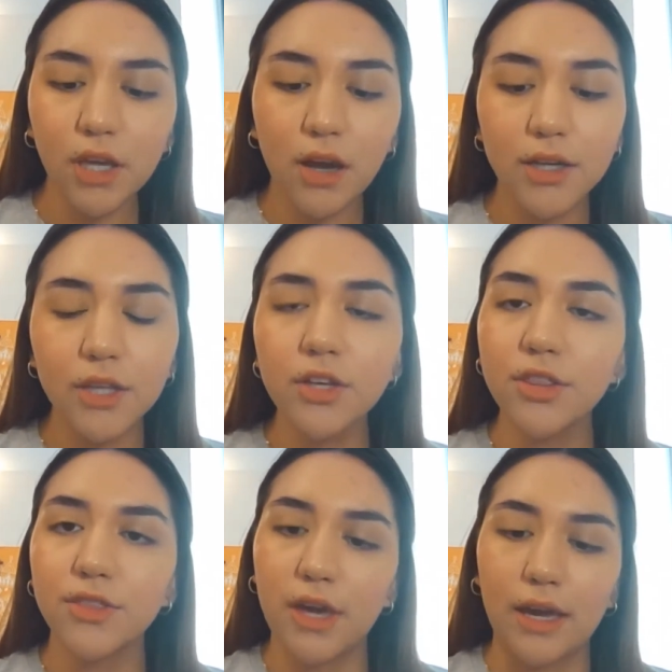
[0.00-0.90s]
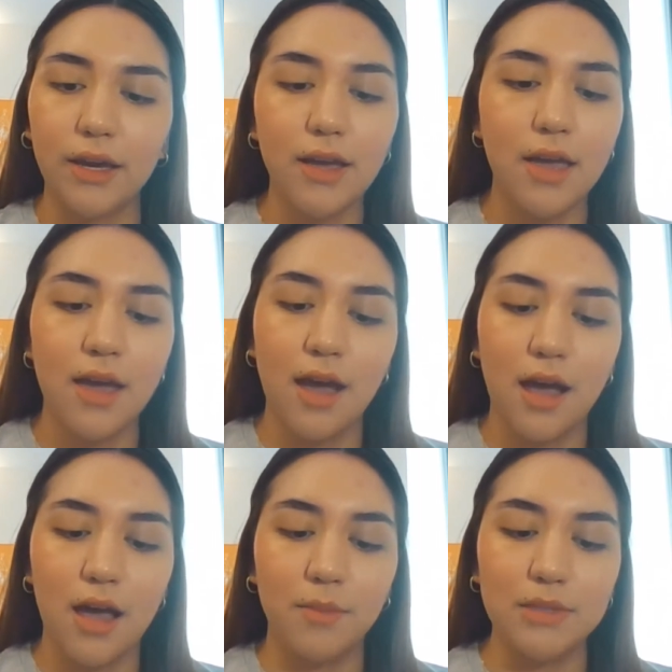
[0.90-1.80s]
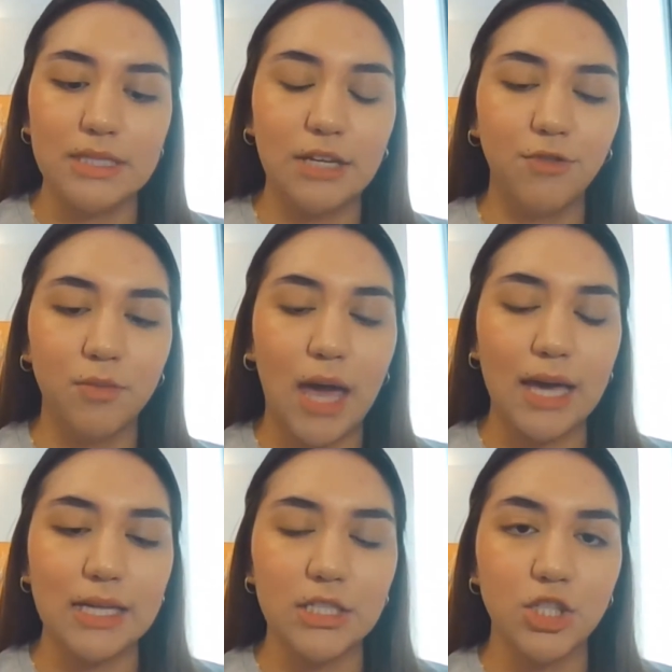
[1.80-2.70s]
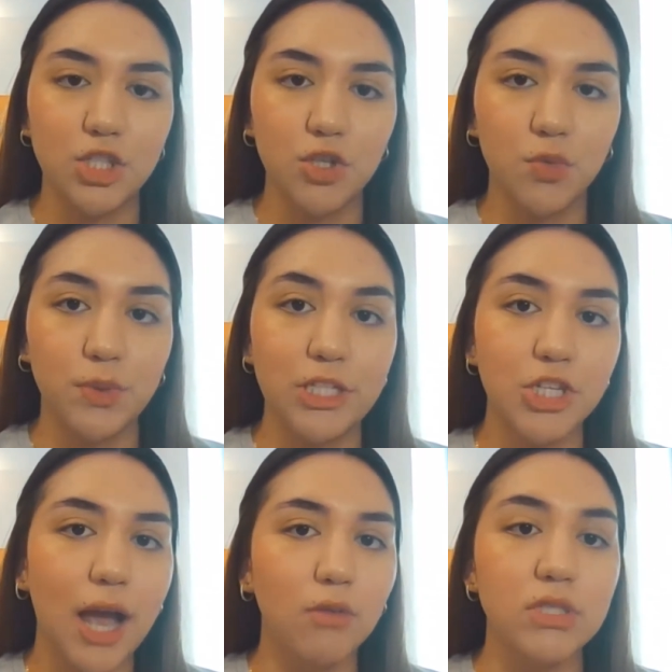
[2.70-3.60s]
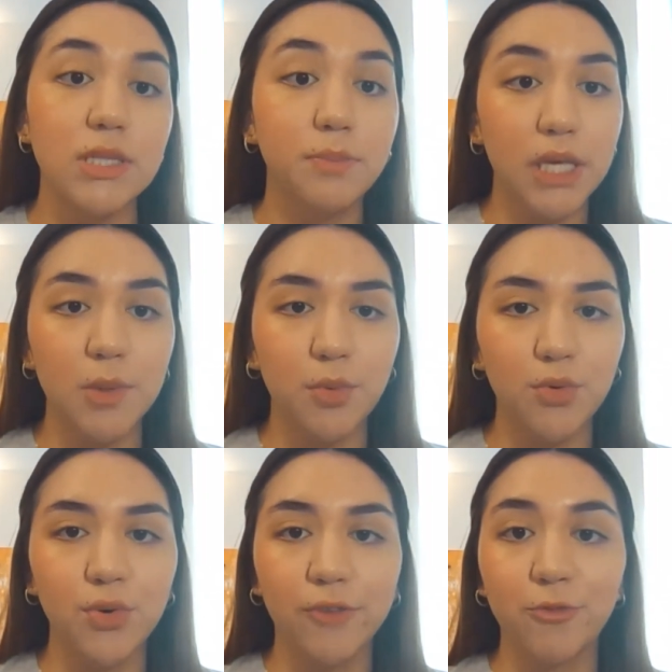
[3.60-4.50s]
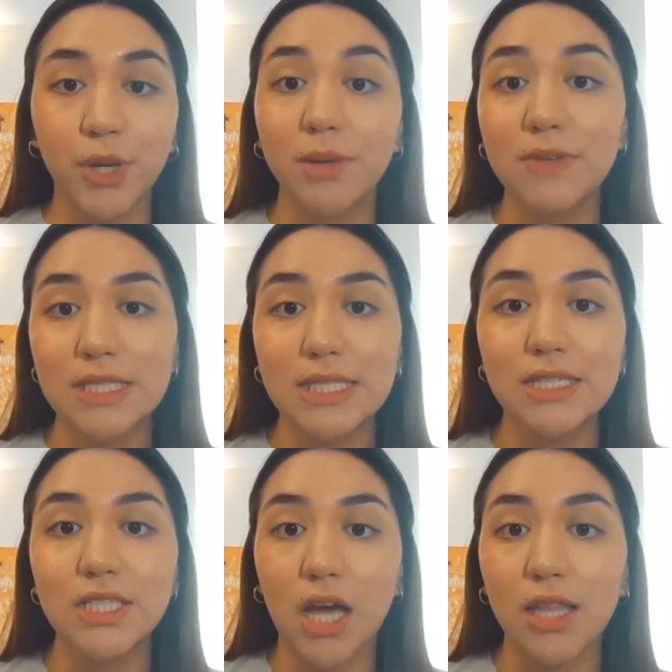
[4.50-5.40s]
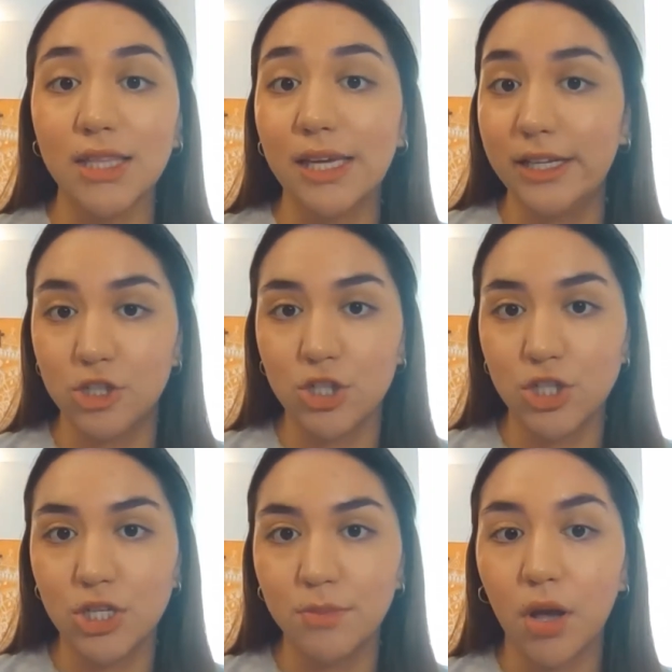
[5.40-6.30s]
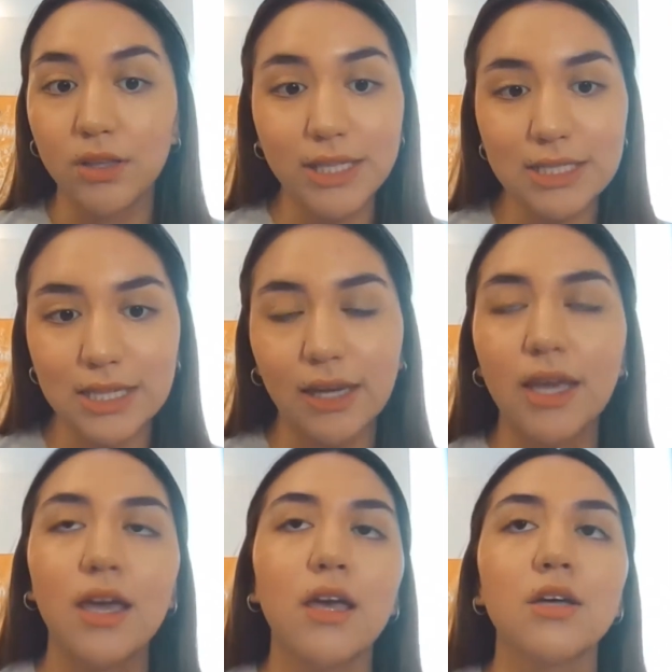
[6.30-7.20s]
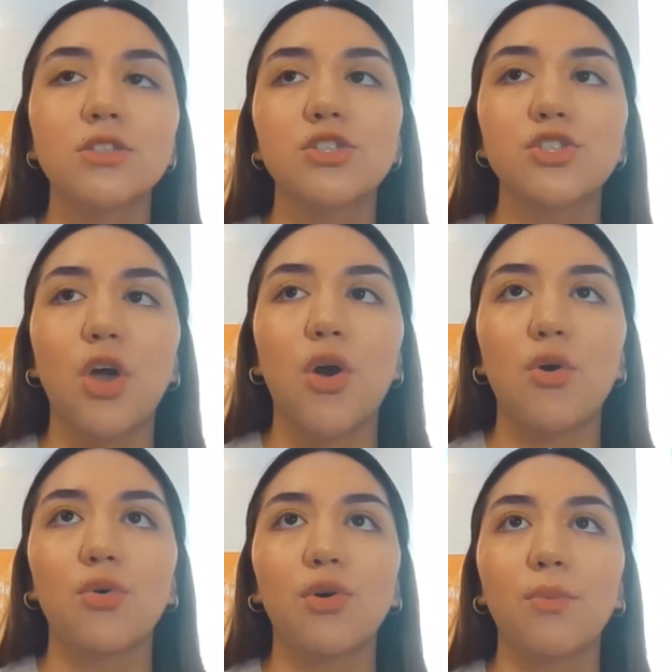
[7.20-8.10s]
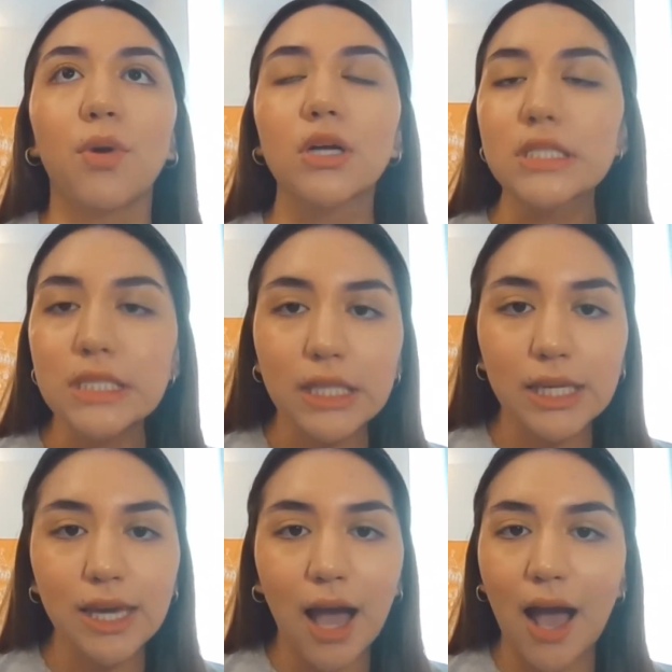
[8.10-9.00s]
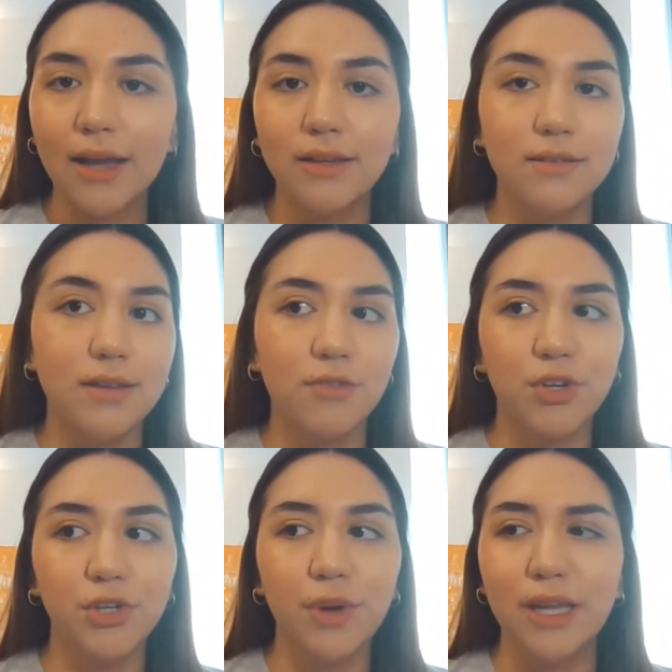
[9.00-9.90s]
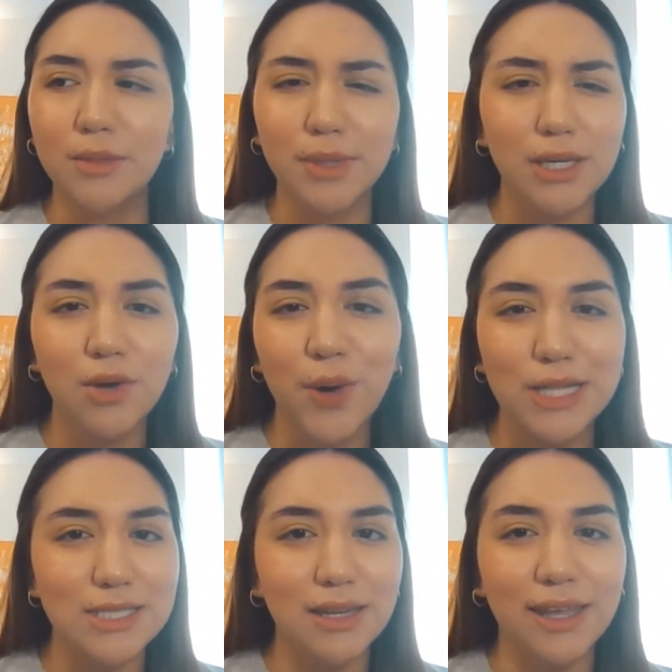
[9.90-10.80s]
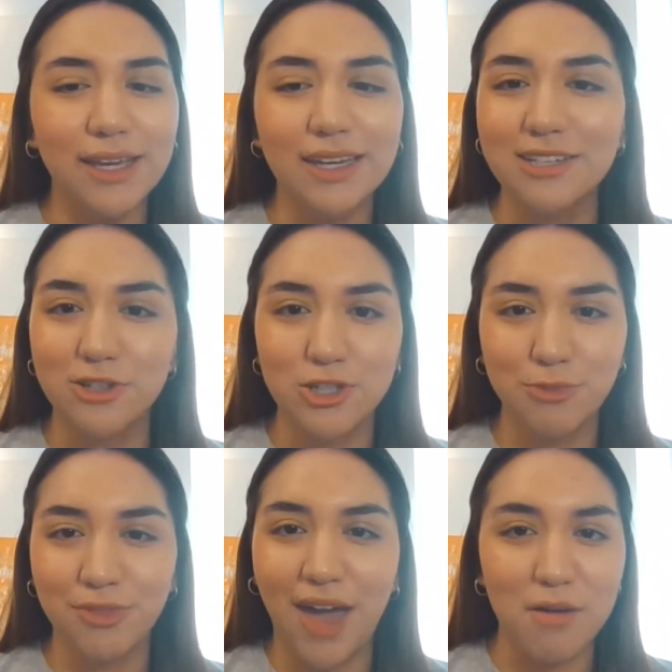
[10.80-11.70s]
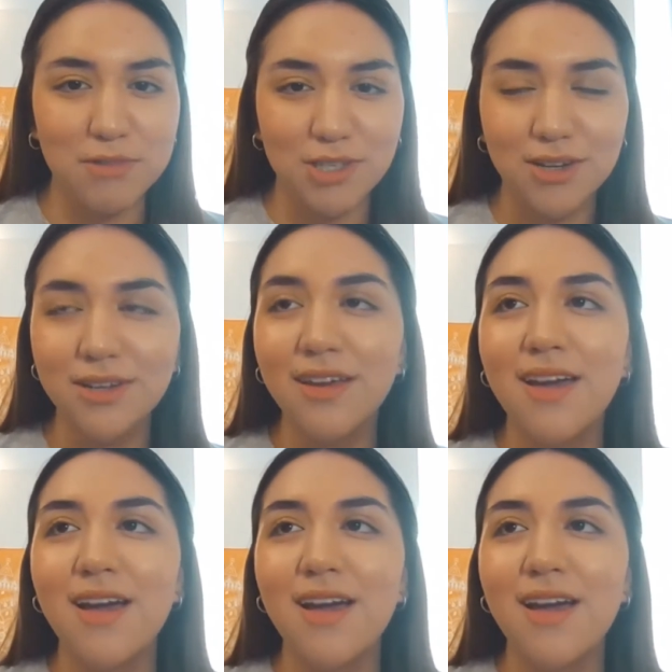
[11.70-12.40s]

Another thing, aside from that, is to reach out to people who have previously done the internship on LinkedIn. So personally, I never knew anybody who had done like an internship with Amazon,